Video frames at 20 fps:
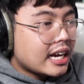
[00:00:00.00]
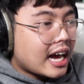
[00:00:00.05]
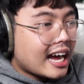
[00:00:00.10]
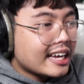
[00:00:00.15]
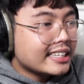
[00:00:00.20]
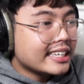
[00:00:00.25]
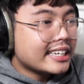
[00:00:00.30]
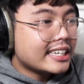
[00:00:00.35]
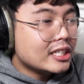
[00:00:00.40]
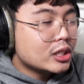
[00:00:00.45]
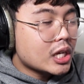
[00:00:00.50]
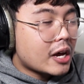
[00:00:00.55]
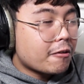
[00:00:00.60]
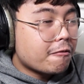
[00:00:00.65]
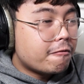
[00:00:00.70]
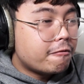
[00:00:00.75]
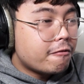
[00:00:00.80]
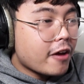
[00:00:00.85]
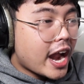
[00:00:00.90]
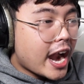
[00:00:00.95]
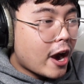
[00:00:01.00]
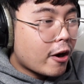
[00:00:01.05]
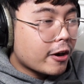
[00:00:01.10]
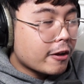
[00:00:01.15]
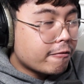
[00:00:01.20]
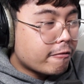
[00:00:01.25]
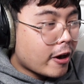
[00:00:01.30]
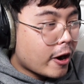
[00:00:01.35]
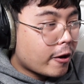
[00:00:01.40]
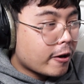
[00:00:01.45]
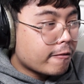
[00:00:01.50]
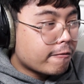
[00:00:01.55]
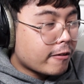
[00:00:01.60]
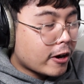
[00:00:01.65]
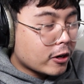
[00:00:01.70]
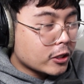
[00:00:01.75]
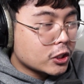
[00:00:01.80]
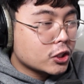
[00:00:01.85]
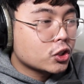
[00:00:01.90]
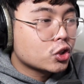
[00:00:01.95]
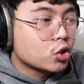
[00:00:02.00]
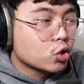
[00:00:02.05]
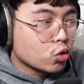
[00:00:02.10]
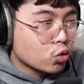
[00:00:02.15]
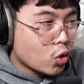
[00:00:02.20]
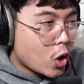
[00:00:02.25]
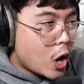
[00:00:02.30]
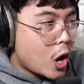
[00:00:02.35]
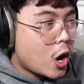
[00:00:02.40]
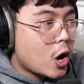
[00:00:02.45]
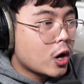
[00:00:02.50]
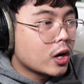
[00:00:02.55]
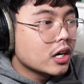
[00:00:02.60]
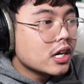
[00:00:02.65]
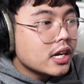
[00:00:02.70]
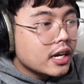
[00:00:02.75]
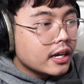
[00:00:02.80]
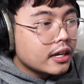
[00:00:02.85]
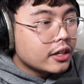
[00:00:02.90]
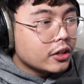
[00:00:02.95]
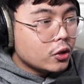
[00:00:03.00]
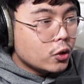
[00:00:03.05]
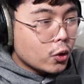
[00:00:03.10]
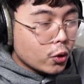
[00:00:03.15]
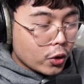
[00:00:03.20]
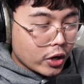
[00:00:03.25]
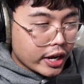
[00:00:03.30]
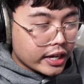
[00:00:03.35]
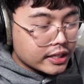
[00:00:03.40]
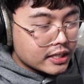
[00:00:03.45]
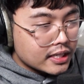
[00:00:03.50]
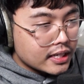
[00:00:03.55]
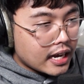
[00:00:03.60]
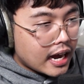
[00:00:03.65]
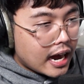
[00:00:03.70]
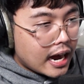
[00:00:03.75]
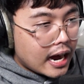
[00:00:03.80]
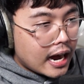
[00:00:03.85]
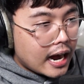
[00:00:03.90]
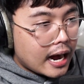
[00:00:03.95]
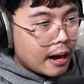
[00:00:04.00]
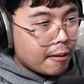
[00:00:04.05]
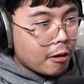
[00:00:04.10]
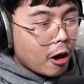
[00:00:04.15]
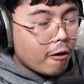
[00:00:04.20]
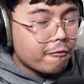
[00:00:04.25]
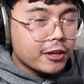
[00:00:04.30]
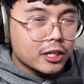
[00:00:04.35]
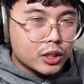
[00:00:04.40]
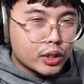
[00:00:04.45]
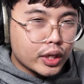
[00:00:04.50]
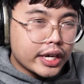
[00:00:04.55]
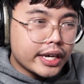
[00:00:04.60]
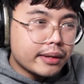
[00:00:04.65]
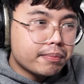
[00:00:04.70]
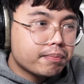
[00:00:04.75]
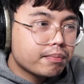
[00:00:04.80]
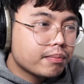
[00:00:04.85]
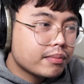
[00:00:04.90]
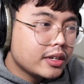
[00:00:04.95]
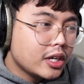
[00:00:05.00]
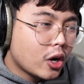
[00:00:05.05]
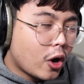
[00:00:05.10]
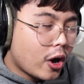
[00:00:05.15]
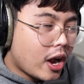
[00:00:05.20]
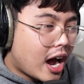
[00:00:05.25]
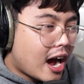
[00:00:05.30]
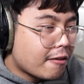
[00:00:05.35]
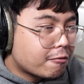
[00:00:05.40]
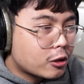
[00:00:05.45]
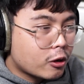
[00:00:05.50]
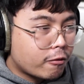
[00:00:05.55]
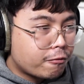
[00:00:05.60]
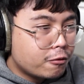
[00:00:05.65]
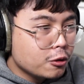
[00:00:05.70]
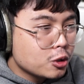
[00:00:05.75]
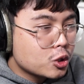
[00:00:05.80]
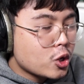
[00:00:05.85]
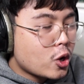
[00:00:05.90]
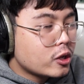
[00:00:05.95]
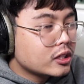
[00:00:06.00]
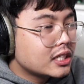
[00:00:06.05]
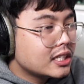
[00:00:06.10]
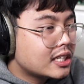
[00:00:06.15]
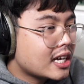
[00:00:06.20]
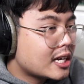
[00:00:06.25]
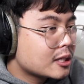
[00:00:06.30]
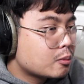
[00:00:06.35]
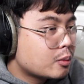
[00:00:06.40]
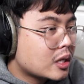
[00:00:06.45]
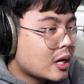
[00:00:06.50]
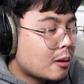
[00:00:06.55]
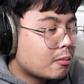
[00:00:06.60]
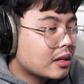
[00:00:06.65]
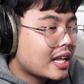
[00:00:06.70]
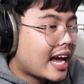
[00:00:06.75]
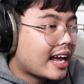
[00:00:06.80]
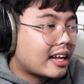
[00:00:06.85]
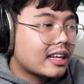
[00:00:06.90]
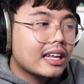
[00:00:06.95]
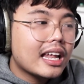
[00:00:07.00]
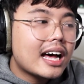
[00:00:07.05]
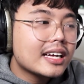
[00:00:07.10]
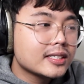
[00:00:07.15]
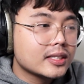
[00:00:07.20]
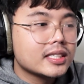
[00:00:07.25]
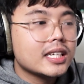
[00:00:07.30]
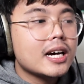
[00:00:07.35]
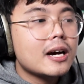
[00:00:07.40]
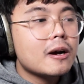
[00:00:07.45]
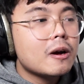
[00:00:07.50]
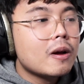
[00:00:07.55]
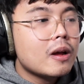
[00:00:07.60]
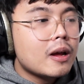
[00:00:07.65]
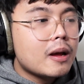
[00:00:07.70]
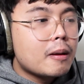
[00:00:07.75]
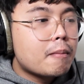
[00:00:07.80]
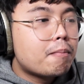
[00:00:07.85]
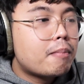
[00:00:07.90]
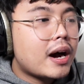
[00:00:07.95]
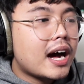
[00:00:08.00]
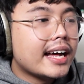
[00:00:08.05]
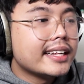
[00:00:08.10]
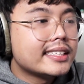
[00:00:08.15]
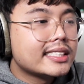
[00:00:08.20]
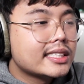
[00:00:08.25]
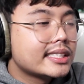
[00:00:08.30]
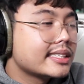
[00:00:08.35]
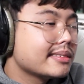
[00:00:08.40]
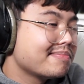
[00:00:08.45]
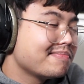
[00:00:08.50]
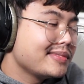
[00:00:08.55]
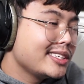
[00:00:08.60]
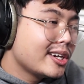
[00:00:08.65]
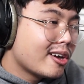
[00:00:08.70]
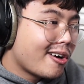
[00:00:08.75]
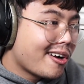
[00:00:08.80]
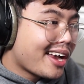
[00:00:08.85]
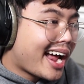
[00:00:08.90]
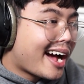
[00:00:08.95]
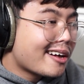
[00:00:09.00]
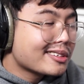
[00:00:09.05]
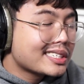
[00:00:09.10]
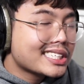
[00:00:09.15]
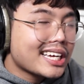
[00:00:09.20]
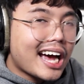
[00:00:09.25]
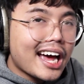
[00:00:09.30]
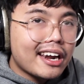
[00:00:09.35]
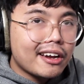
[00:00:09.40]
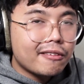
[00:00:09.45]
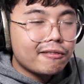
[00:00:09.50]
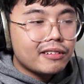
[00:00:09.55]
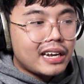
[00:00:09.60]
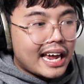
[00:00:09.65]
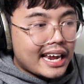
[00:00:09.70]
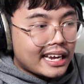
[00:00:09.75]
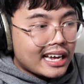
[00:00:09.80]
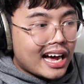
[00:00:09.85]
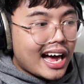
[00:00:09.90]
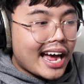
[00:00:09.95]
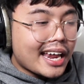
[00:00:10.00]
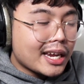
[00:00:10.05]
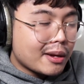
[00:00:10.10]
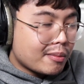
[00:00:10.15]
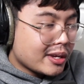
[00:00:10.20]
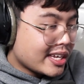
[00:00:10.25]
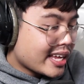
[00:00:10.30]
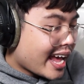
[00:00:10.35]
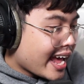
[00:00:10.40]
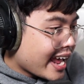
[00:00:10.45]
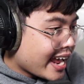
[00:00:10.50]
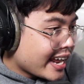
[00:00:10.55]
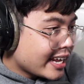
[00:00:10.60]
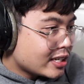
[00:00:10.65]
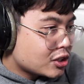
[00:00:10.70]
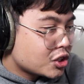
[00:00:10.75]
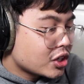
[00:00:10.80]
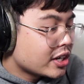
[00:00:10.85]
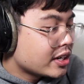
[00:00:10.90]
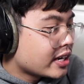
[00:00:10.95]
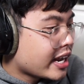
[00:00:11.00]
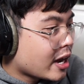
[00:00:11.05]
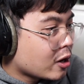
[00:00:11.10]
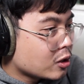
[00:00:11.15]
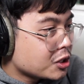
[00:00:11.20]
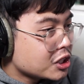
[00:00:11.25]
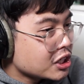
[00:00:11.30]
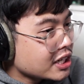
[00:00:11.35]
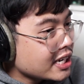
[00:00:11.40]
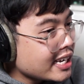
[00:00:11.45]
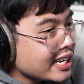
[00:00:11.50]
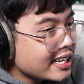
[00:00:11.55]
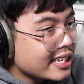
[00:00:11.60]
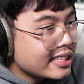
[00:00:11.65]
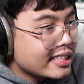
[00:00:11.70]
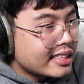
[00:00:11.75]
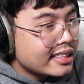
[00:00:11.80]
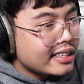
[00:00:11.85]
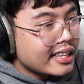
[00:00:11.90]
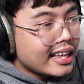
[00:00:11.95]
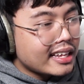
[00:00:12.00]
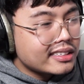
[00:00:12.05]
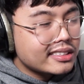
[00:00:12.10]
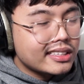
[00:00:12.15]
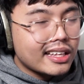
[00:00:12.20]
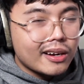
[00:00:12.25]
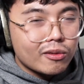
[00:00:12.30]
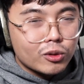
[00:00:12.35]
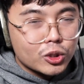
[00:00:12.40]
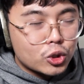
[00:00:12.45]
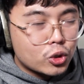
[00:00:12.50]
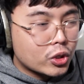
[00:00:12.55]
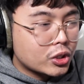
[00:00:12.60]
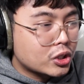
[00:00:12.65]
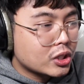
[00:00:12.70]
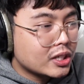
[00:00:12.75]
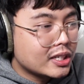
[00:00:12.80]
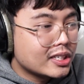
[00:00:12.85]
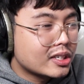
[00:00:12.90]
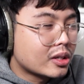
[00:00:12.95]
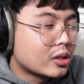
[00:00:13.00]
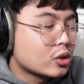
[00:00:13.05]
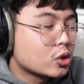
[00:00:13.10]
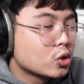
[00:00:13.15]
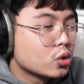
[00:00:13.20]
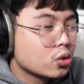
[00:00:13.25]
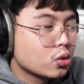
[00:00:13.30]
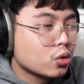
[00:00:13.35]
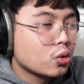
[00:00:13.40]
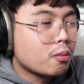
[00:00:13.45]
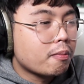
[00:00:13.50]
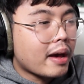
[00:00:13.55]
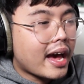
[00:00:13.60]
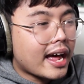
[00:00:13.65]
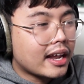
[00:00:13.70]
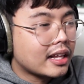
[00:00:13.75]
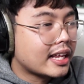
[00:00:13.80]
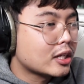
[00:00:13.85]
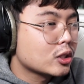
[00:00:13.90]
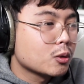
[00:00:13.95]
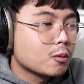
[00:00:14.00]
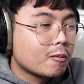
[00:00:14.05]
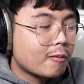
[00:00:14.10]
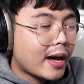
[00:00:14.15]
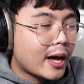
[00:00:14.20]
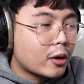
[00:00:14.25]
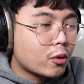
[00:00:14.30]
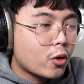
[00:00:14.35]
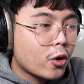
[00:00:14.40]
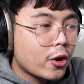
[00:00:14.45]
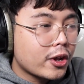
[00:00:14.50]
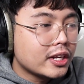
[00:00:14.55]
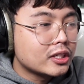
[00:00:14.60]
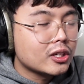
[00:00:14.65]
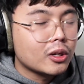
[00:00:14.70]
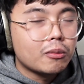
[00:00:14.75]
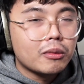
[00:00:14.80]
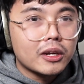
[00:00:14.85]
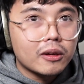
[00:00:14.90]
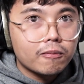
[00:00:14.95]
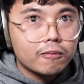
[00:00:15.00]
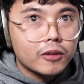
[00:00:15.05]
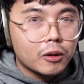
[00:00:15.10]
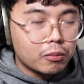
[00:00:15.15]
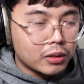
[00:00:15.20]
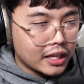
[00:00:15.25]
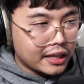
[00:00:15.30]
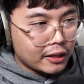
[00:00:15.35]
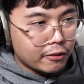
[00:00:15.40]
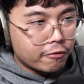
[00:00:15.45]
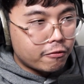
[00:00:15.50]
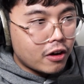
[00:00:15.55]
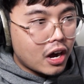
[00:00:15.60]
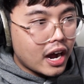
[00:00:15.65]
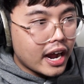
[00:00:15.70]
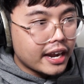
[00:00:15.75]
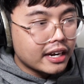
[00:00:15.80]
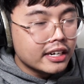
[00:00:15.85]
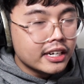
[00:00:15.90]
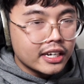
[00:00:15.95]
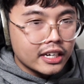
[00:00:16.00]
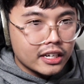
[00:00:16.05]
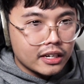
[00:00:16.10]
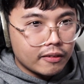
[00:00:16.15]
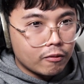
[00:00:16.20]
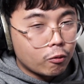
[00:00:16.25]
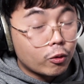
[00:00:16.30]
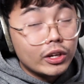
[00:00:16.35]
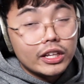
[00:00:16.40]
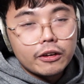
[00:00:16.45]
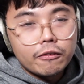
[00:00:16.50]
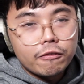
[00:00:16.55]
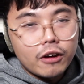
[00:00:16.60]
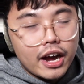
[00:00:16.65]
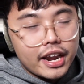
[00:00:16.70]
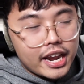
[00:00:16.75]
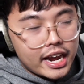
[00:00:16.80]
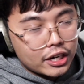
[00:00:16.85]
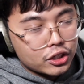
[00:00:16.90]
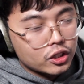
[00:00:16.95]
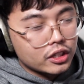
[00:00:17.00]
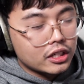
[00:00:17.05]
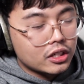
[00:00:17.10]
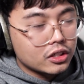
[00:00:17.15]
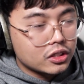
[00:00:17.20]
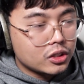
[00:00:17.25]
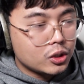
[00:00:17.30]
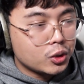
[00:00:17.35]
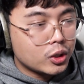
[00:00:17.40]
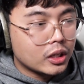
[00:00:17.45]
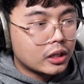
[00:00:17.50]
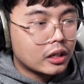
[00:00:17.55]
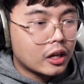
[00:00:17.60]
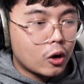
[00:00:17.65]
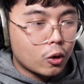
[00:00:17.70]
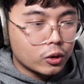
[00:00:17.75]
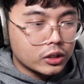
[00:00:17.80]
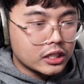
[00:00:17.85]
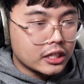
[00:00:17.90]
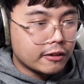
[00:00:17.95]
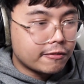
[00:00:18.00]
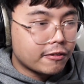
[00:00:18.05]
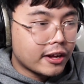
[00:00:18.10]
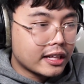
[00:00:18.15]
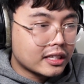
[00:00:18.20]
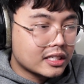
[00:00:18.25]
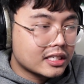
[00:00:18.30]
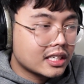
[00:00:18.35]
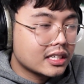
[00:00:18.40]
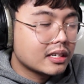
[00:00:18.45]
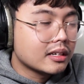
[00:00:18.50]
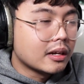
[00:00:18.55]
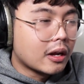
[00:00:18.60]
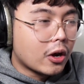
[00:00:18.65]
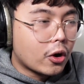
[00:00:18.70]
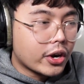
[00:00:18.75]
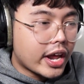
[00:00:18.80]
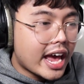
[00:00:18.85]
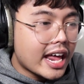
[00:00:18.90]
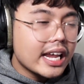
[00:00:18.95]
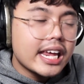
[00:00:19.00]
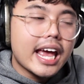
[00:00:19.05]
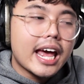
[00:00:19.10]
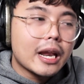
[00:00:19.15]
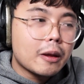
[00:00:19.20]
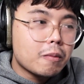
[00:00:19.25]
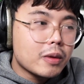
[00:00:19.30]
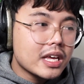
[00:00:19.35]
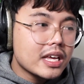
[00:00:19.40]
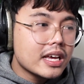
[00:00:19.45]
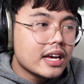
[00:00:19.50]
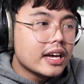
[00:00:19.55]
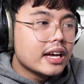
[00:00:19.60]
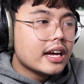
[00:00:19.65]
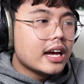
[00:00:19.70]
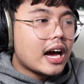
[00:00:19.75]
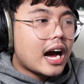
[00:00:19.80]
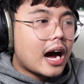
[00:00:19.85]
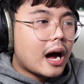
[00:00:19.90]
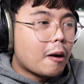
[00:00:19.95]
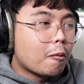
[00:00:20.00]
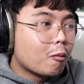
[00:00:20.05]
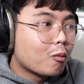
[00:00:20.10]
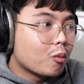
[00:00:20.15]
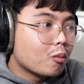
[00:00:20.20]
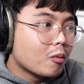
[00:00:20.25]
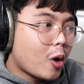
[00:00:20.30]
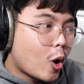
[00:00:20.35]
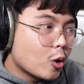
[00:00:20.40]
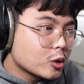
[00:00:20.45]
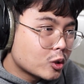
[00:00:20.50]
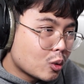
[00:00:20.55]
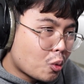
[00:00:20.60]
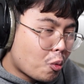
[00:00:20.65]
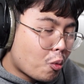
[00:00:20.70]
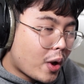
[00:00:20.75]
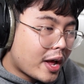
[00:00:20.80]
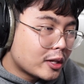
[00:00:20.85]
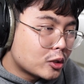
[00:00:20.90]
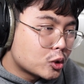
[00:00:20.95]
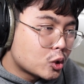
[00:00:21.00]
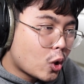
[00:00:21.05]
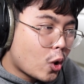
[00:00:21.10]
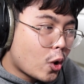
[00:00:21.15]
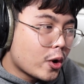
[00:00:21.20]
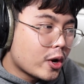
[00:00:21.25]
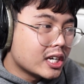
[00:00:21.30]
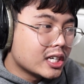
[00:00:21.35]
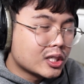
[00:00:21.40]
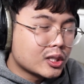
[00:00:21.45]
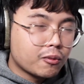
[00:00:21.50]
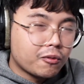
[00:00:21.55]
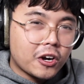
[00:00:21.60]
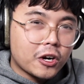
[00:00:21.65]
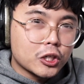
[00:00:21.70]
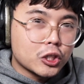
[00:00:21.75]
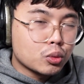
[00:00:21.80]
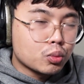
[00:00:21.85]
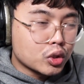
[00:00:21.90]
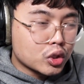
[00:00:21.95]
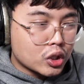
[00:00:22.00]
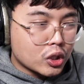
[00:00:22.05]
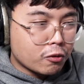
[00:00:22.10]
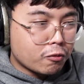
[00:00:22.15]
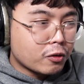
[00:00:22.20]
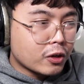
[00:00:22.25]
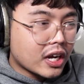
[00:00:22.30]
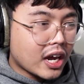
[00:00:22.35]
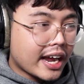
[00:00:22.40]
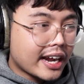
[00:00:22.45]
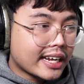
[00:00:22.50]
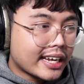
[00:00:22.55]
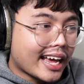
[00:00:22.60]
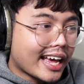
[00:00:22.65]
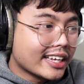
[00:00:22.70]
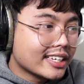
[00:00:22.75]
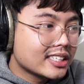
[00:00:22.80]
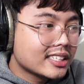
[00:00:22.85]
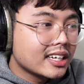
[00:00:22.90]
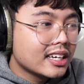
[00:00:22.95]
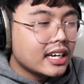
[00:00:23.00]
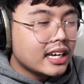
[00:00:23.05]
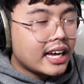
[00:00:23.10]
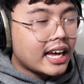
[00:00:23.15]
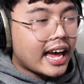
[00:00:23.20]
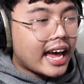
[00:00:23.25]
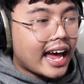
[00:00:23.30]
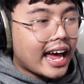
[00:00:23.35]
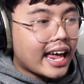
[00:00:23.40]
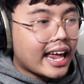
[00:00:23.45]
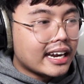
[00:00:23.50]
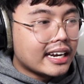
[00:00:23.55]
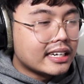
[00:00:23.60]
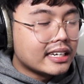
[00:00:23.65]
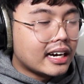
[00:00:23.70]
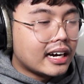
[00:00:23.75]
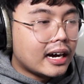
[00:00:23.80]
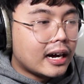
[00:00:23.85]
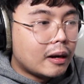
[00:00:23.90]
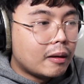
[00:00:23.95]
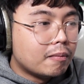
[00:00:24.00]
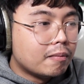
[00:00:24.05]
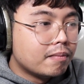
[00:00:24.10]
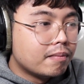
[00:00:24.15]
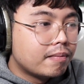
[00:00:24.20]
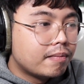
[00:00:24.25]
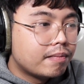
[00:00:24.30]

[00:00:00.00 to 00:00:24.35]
I think he's a very, very, very strong unit. Um, obviously, you know, after a few turns, he does become lackluster. But, you know, outside of like IDBH and LGE, that, that restriction isn't too bad. Like Super Battle Royale, he's going to be completely fine. Really fine, actually, because you can lower defense on any enemy. Uh, Ultra Red Zone is very specific, I guess. And, um,